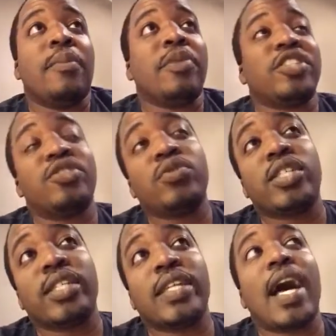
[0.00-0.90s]
but you
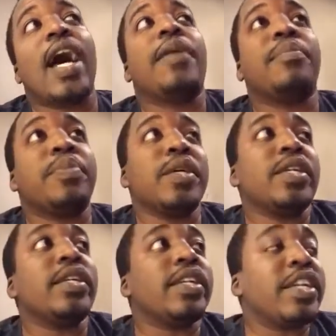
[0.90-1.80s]
should not
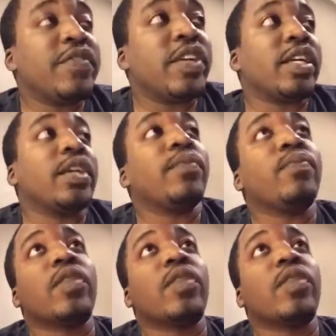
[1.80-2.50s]
be giving